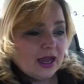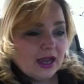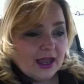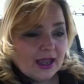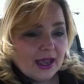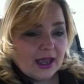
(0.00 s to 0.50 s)

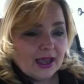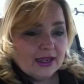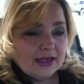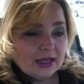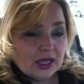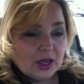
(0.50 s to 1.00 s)
I
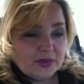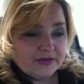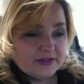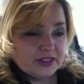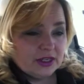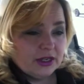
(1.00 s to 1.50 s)
had a cup
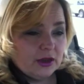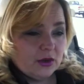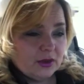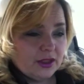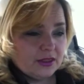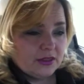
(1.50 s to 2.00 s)
of
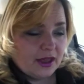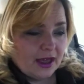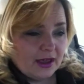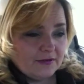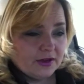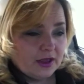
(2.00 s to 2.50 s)
cereal with a
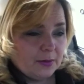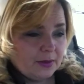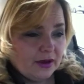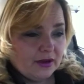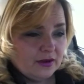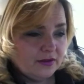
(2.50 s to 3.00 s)
half a cup
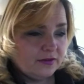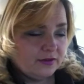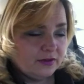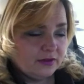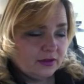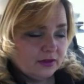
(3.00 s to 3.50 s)

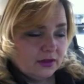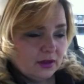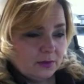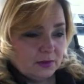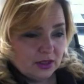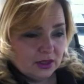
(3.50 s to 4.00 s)
of